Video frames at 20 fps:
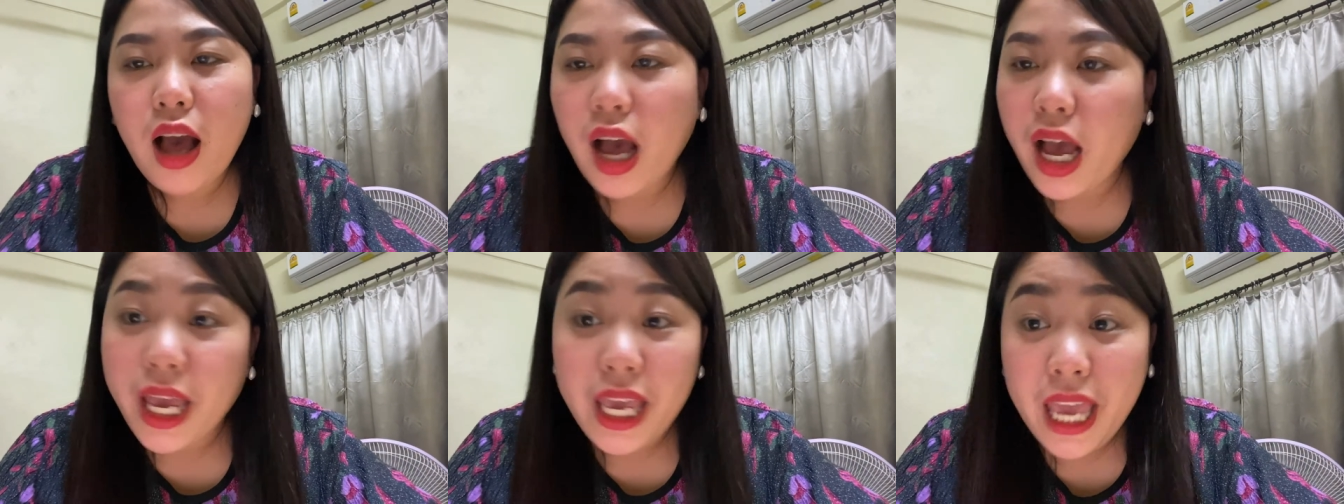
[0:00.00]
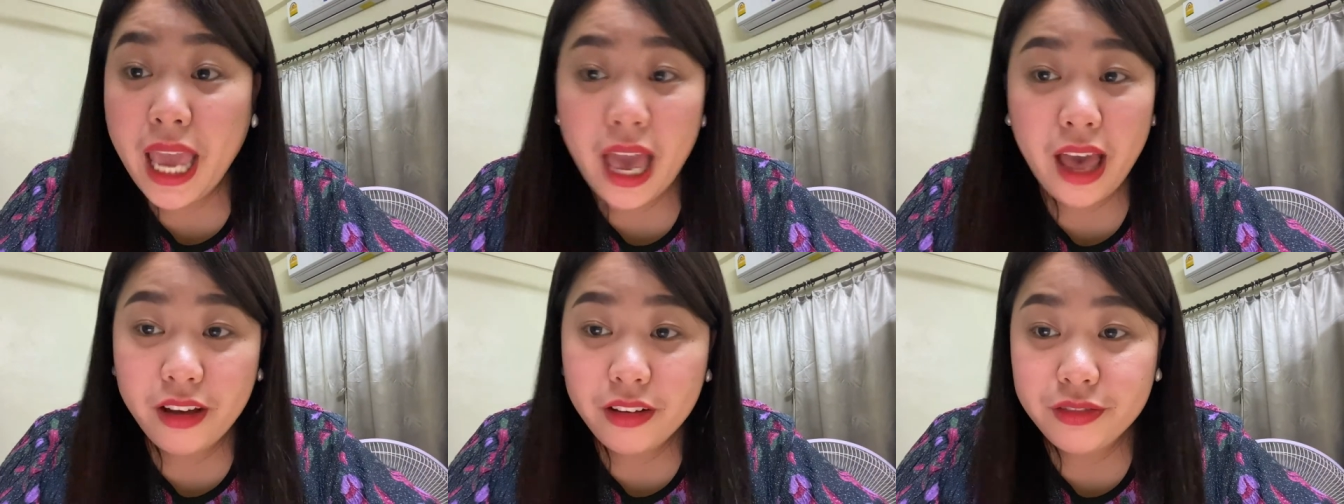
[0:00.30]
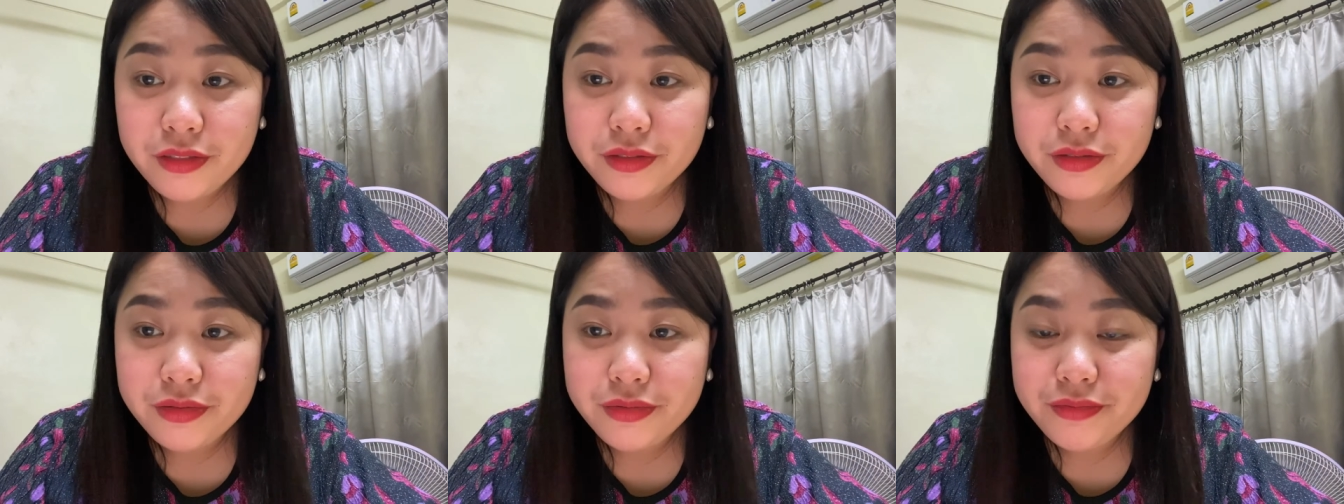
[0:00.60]
I
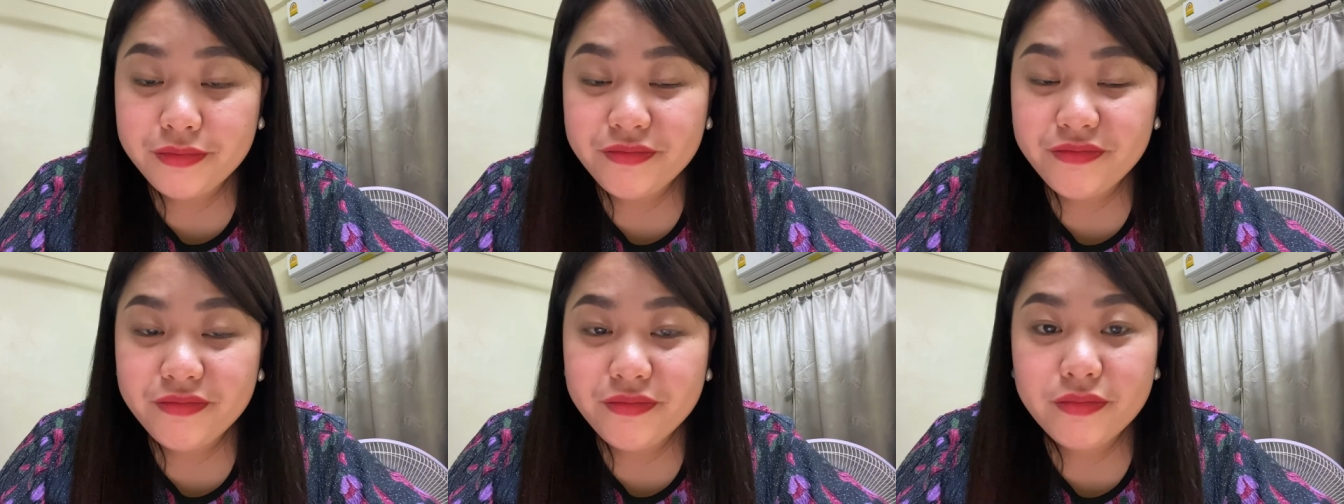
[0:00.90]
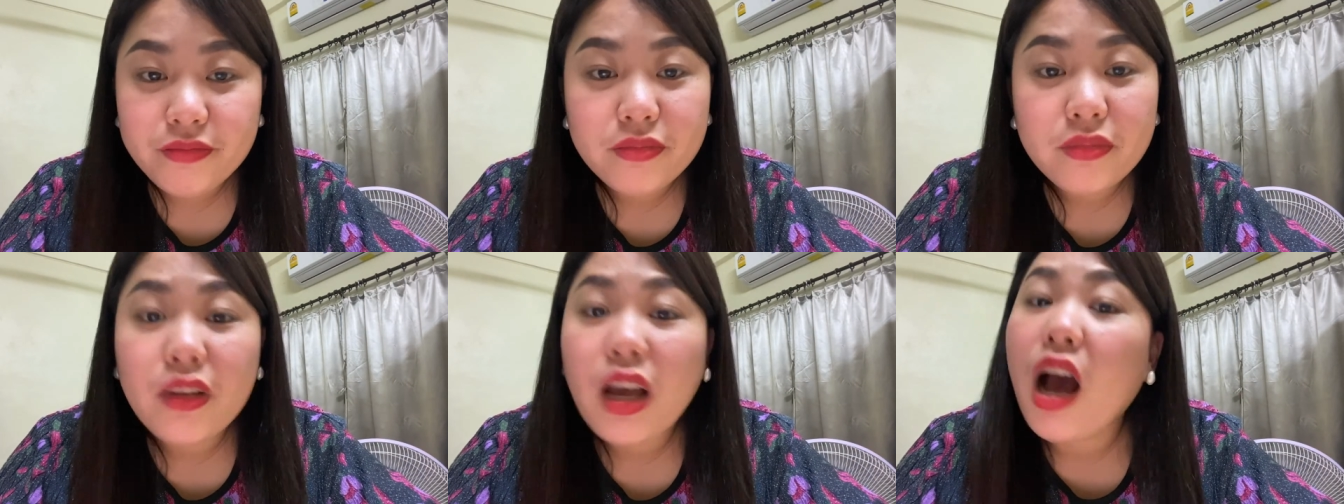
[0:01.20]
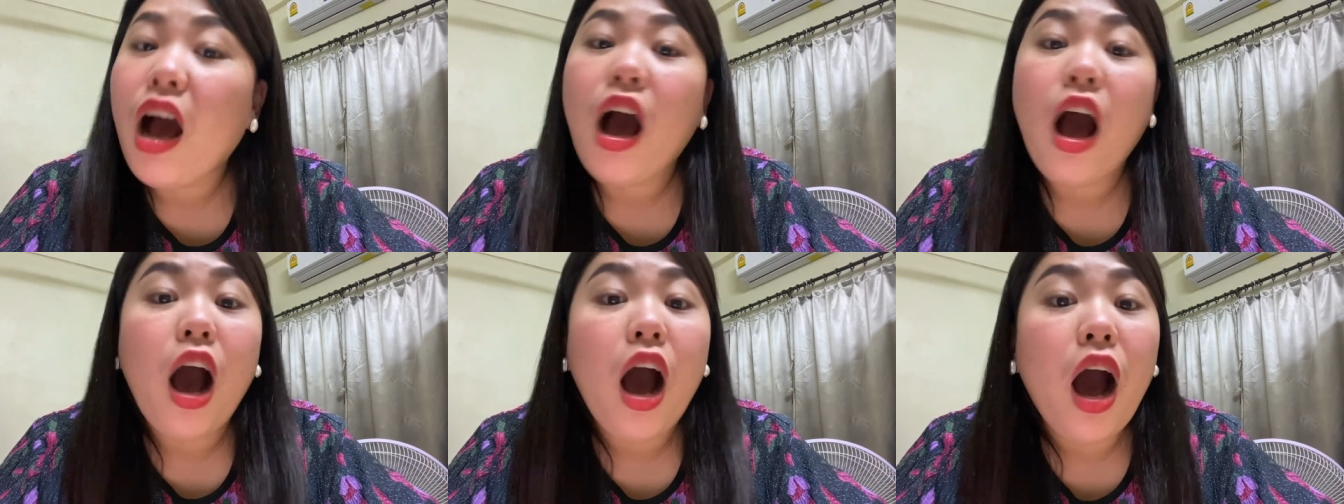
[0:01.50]

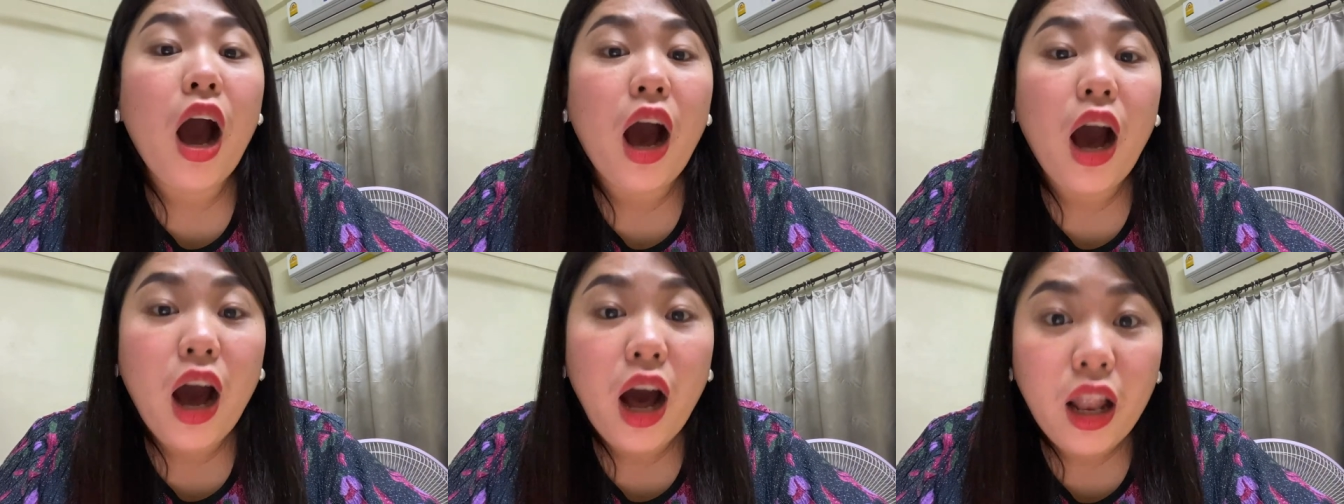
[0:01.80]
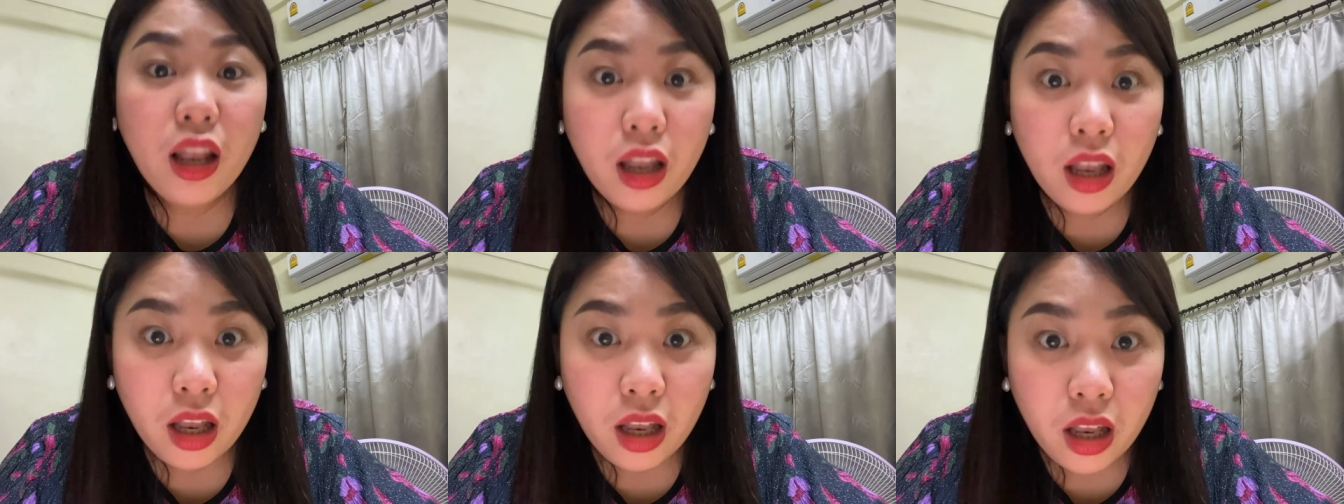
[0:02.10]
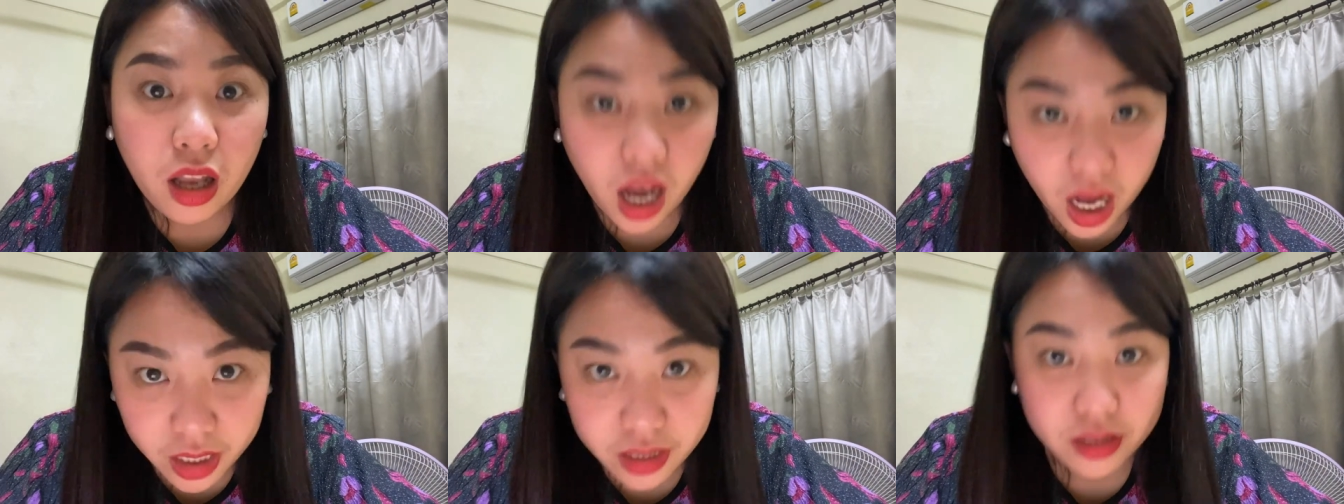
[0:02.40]
have a
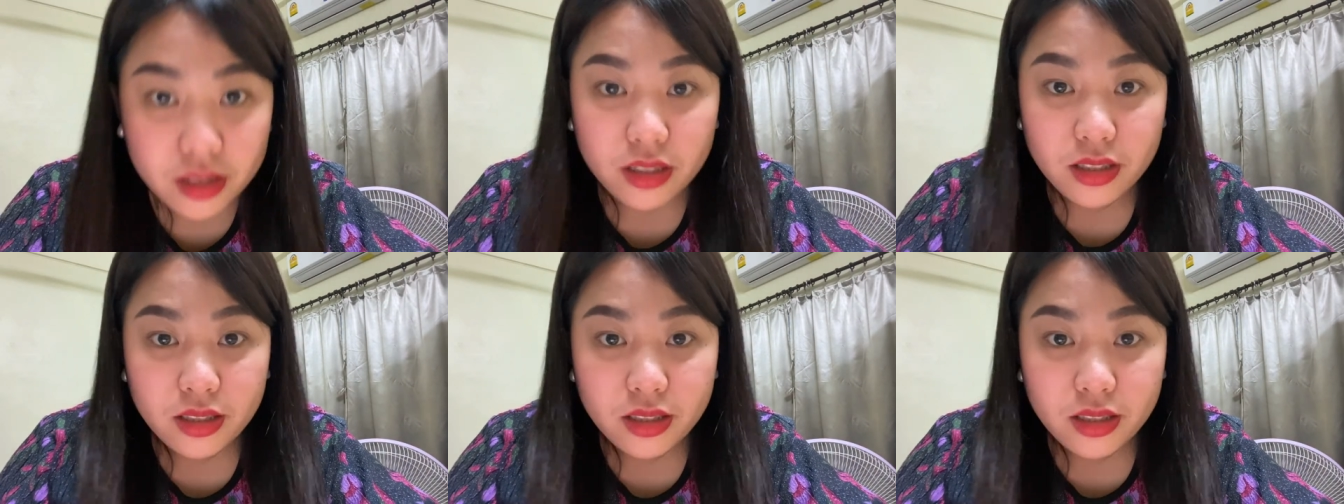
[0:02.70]
lot.